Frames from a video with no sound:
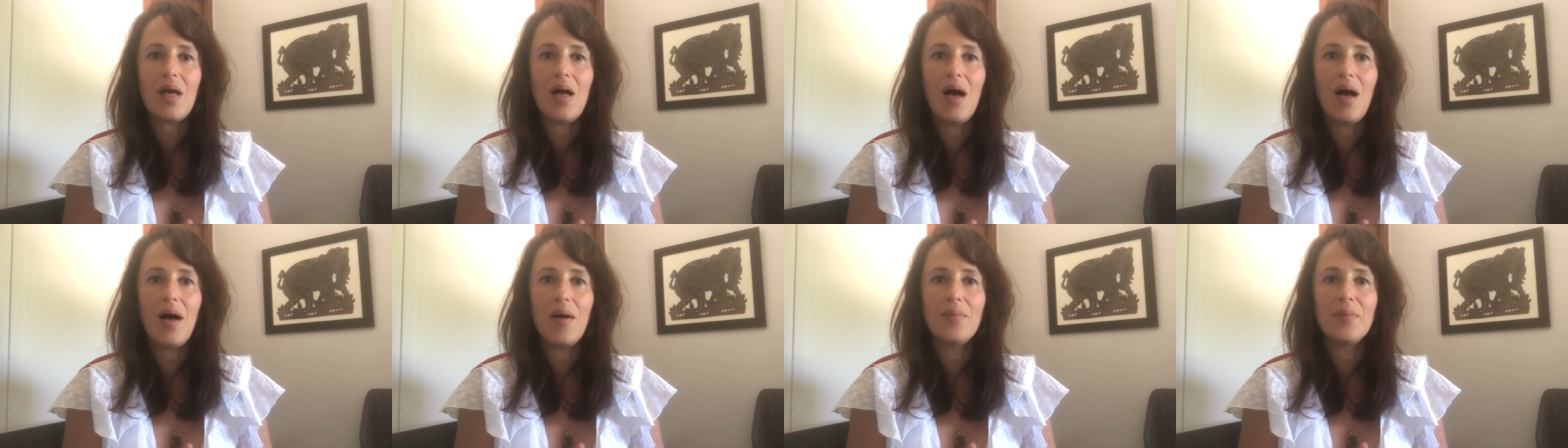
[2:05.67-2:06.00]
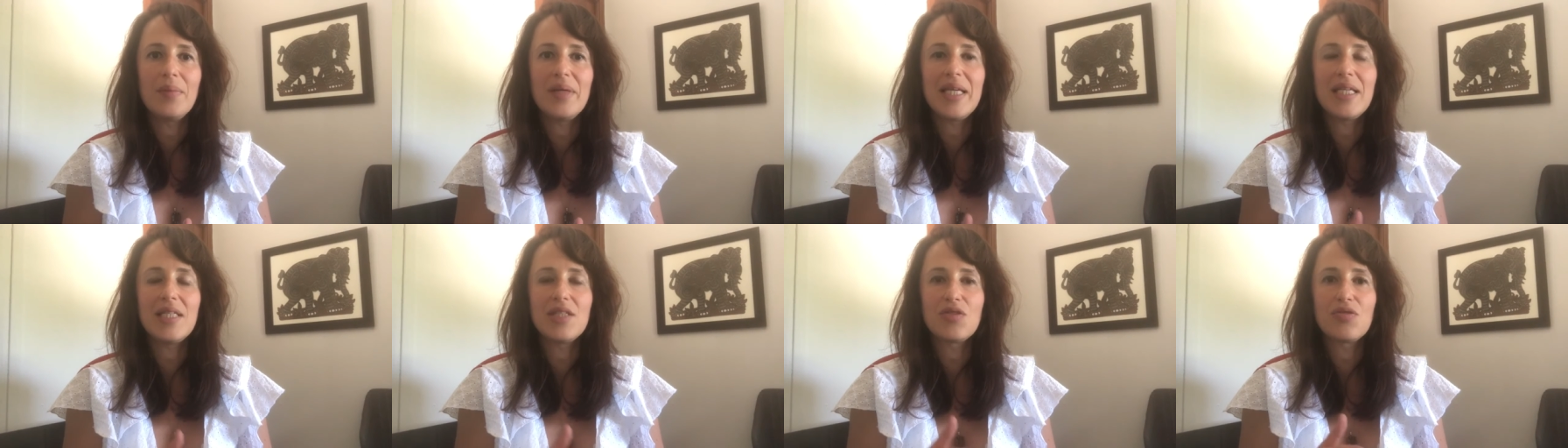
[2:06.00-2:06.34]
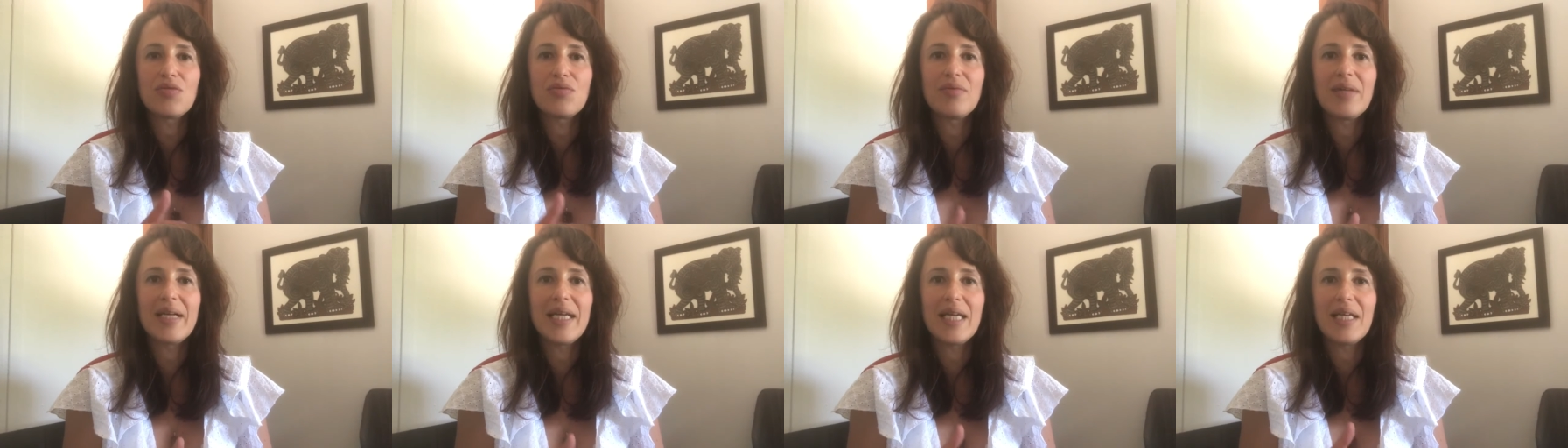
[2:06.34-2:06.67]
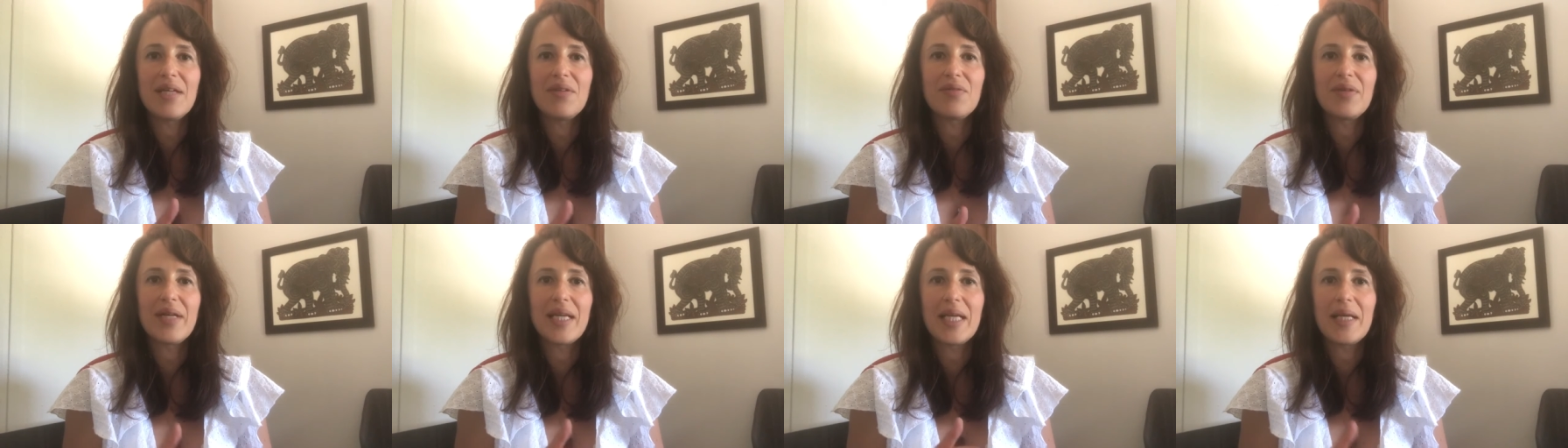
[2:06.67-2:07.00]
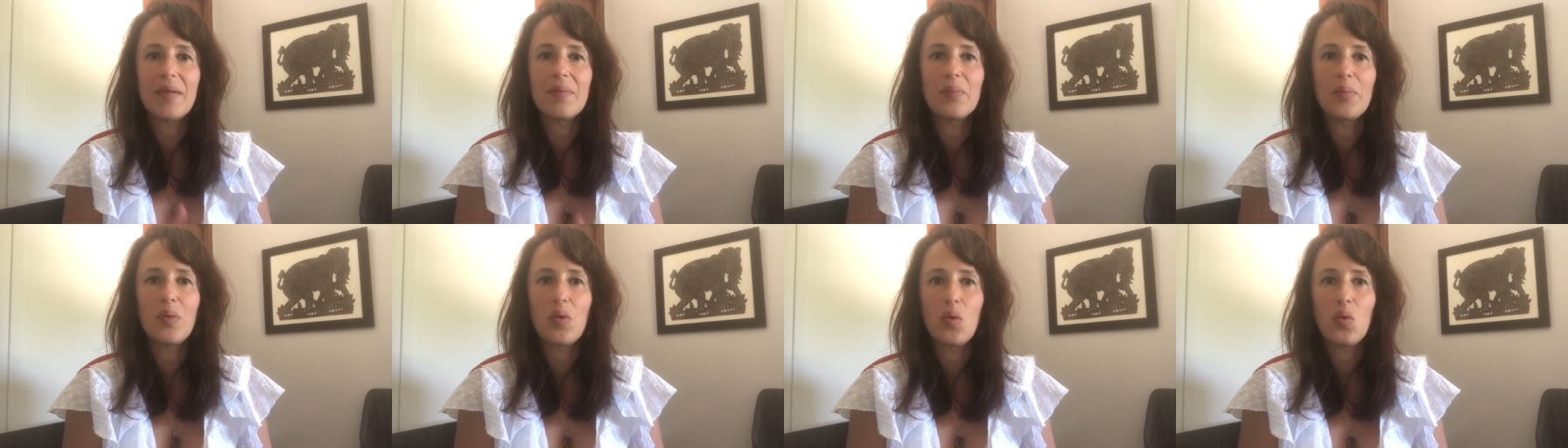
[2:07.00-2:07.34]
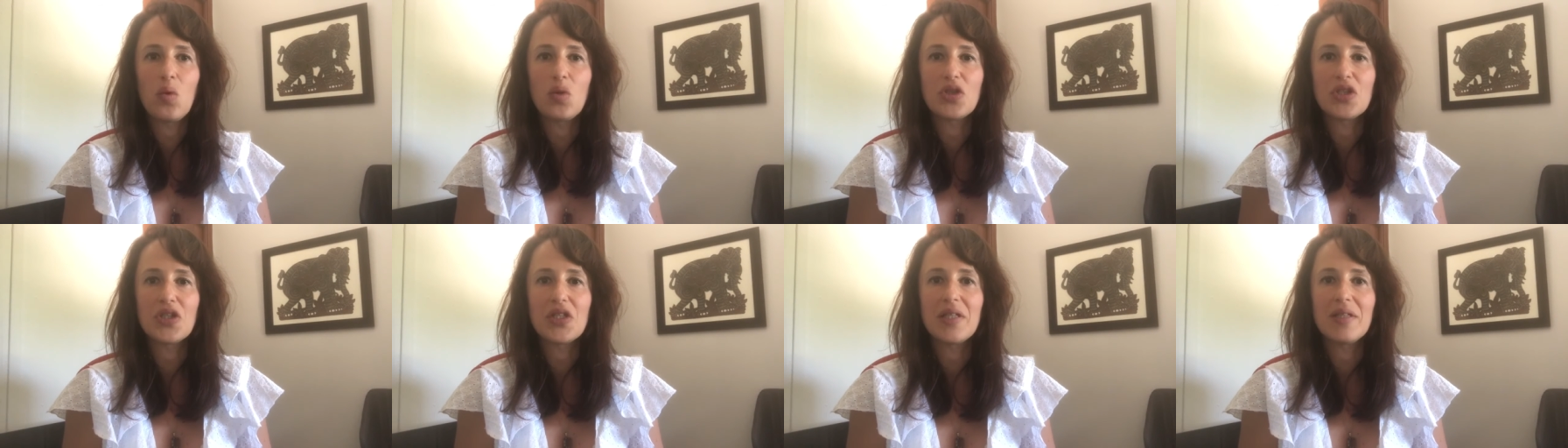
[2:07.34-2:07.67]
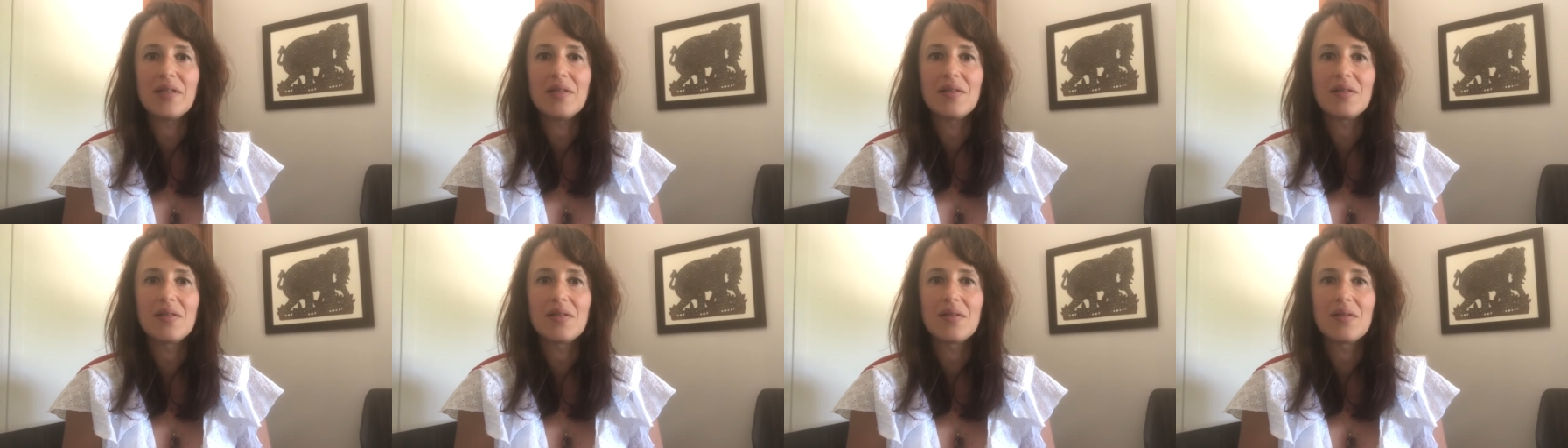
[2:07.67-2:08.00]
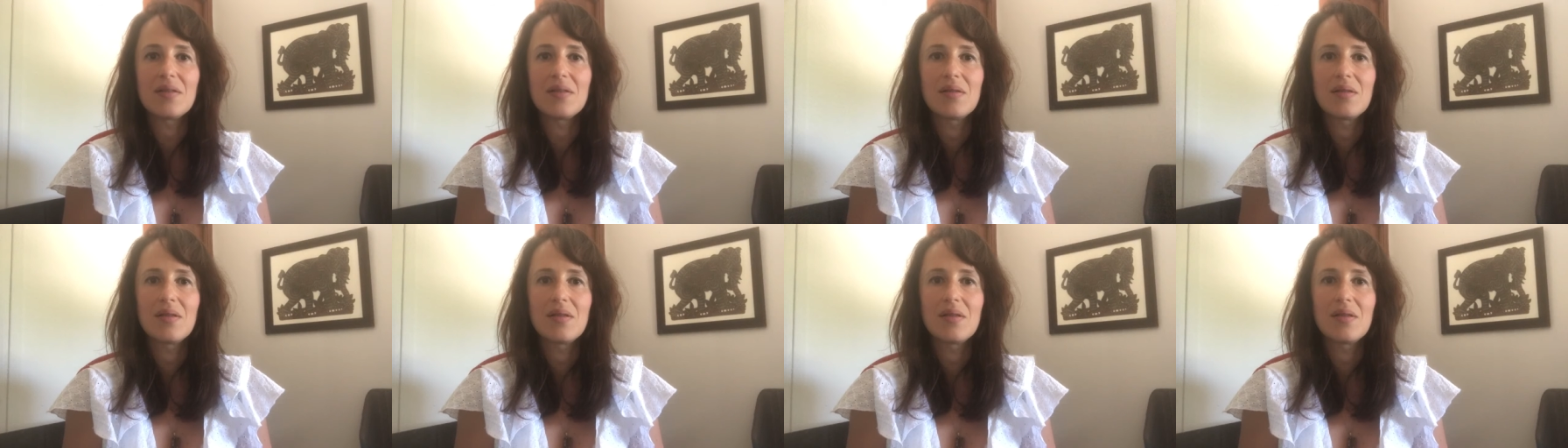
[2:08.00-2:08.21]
um, is really, really important.